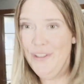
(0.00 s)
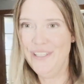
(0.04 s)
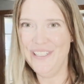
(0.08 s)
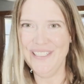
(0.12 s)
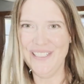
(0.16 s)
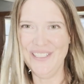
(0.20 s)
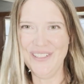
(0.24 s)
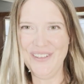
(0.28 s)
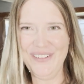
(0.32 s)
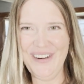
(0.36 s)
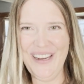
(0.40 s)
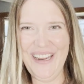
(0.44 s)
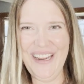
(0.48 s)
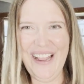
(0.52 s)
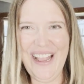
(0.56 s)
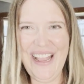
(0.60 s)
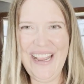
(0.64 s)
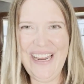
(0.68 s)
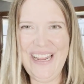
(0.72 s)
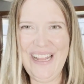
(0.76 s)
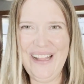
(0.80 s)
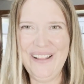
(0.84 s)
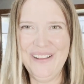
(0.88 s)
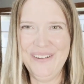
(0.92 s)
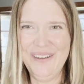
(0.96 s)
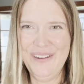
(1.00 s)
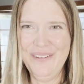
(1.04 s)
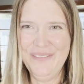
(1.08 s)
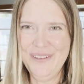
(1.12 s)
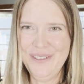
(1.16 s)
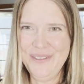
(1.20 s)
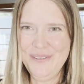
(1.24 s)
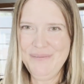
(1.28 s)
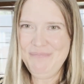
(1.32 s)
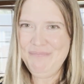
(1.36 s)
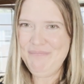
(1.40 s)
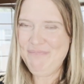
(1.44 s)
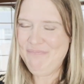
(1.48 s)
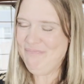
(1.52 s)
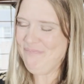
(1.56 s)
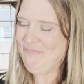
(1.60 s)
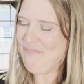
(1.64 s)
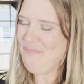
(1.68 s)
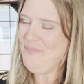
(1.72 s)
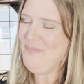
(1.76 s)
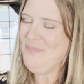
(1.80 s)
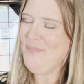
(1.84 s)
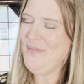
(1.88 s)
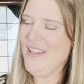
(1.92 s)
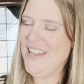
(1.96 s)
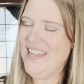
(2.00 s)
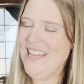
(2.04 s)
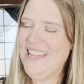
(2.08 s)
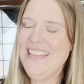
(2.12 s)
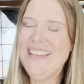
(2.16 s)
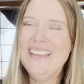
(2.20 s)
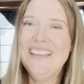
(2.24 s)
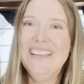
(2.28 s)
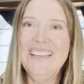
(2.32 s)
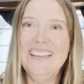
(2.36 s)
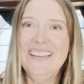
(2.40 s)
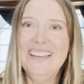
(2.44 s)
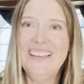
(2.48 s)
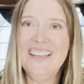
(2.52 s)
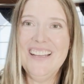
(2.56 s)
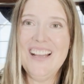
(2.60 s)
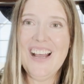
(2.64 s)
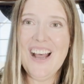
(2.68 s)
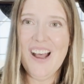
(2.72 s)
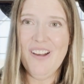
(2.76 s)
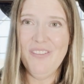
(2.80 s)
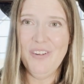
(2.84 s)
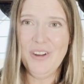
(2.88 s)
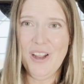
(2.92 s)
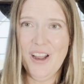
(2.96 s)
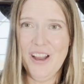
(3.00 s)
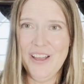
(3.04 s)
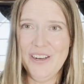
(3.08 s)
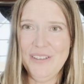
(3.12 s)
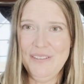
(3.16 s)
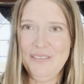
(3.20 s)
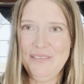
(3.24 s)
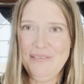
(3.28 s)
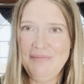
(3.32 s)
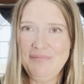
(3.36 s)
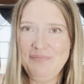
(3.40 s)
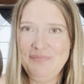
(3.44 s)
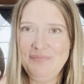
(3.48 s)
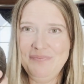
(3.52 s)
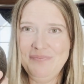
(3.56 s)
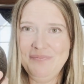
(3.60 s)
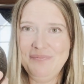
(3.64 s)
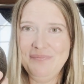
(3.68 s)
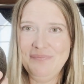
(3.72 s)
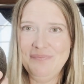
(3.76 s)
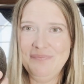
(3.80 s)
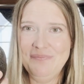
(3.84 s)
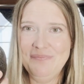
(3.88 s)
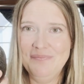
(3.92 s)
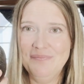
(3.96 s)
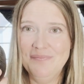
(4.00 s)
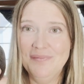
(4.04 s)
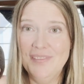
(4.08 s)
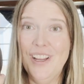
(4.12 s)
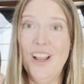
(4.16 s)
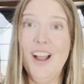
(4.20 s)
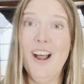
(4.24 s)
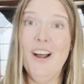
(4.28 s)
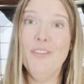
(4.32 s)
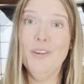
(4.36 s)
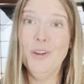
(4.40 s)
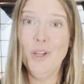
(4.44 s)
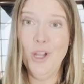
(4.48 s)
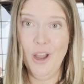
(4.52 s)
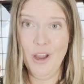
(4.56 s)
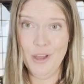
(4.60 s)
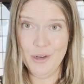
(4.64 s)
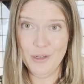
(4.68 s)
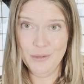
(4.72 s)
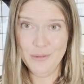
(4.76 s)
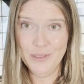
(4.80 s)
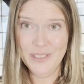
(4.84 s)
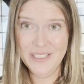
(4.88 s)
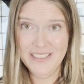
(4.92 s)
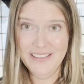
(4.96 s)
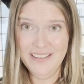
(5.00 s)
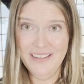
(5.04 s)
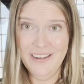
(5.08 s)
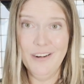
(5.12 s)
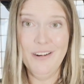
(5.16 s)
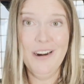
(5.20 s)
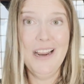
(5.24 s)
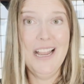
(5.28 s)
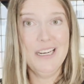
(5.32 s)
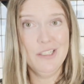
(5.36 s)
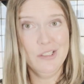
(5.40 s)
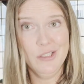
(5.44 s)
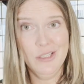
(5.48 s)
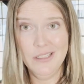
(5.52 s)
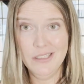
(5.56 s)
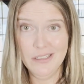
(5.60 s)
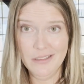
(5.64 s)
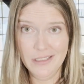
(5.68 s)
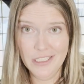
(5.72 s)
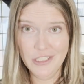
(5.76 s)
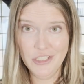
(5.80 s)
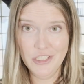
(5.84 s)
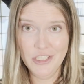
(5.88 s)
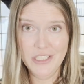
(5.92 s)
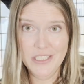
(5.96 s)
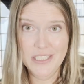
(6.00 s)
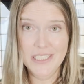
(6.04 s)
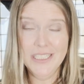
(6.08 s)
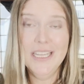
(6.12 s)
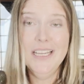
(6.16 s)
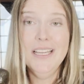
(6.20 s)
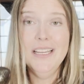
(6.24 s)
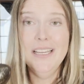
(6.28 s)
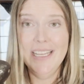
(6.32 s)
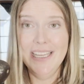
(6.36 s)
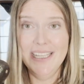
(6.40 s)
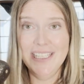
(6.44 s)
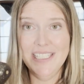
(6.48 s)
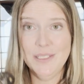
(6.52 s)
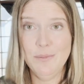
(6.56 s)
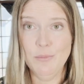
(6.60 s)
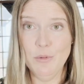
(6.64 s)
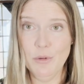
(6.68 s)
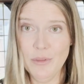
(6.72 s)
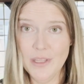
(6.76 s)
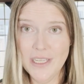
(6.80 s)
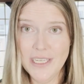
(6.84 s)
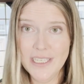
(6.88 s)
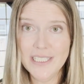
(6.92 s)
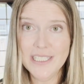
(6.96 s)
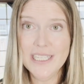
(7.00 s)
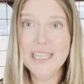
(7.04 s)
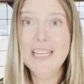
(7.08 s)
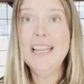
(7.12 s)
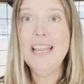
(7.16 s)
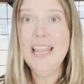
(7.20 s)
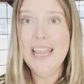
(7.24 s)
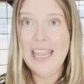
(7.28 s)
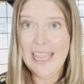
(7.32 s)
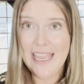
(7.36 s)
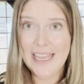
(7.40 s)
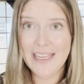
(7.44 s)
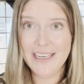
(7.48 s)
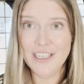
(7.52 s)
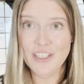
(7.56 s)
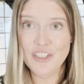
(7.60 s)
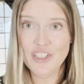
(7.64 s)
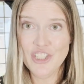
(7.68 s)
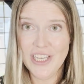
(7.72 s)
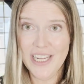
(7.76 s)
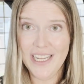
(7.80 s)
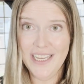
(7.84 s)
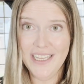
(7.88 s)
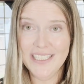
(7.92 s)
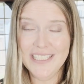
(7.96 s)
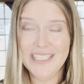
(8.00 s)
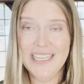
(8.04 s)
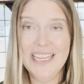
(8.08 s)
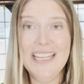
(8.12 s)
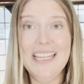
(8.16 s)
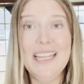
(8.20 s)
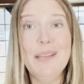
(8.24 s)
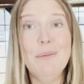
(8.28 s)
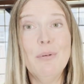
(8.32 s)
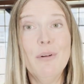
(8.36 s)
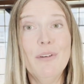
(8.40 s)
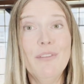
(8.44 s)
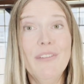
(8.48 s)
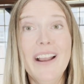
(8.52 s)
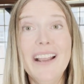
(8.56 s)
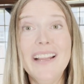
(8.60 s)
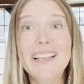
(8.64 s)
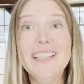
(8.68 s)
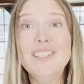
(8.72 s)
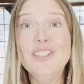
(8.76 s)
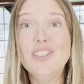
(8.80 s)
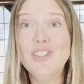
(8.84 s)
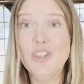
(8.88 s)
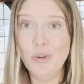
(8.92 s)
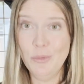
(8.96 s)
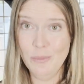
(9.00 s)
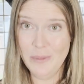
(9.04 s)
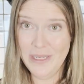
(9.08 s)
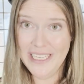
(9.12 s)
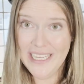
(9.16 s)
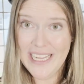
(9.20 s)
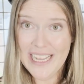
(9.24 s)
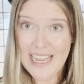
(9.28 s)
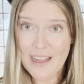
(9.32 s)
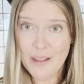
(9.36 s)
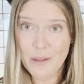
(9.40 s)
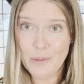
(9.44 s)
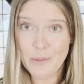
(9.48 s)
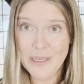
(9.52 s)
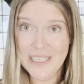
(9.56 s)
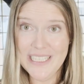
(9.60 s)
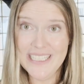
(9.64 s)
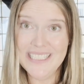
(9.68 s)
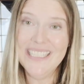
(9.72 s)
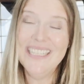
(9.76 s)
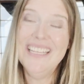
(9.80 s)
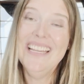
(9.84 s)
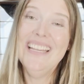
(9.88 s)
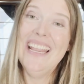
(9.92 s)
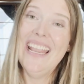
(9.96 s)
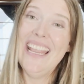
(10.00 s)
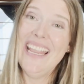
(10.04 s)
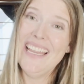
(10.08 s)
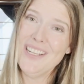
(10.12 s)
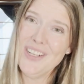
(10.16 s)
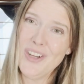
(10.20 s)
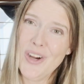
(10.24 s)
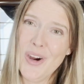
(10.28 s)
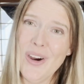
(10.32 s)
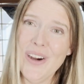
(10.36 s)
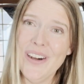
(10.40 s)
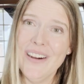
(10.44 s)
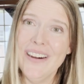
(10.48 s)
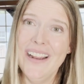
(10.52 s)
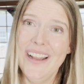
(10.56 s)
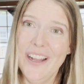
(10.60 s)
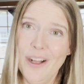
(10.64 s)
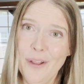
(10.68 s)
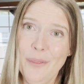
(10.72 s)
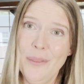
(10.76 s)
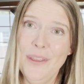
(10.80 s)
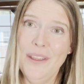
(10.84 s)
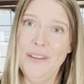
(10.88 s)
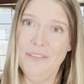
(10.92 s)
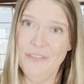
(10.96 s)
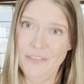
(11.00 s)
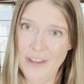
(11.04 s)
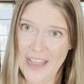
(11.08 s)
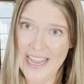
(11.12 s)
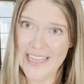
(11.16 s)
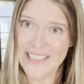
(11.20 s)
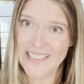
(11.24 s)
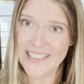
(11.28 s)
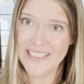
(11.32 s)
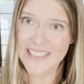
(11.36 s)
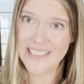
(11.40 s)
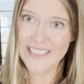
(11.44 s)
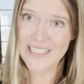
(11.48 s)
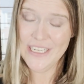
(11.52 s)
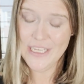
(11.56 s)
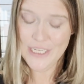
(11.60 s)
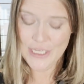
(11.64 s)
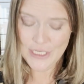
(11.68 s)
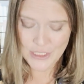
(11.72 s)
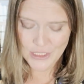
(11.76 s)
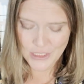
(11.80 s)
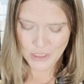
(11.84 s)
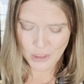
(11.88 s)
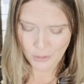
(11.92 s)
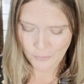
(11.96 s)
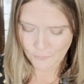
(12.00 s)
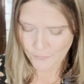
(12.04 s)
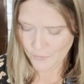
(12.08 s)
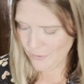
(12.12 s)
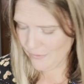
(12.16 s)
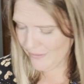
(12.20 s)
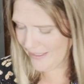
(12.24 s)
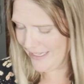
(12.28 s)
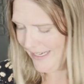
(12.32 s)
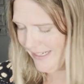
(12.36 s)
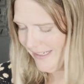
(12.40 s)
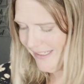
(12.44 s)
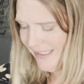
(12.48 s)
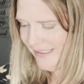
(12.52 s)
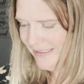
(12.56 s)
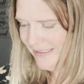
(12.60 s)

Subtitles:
is a great high calorie food. Avocado. Avocados are actually delicious in smoothies and in shakes, and they provide so many calories and heart healthy fats. So if you're like,